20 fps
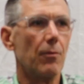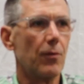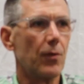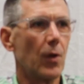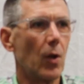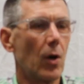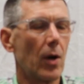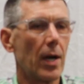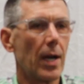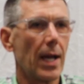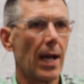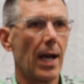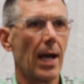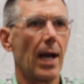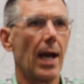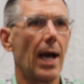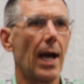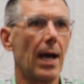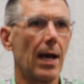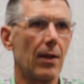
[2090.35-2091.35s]
Florida
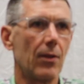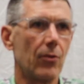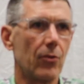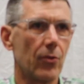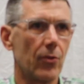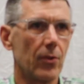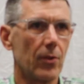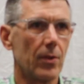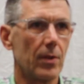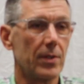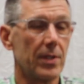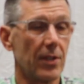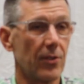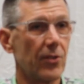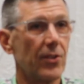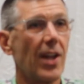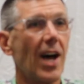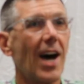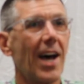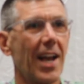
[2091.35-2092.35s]

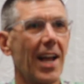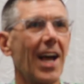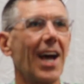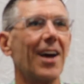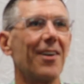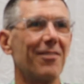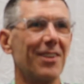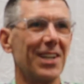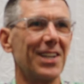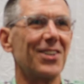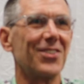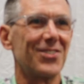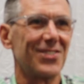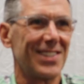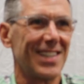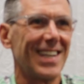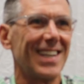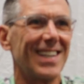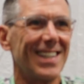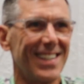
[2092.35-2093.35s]
does not have any
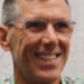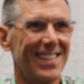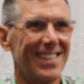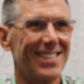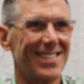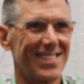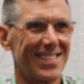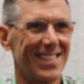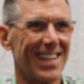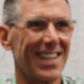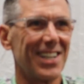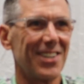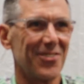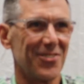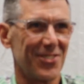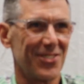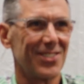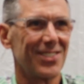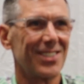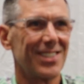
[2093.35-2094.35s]
state
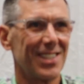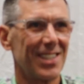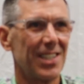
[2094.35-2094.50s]
incentives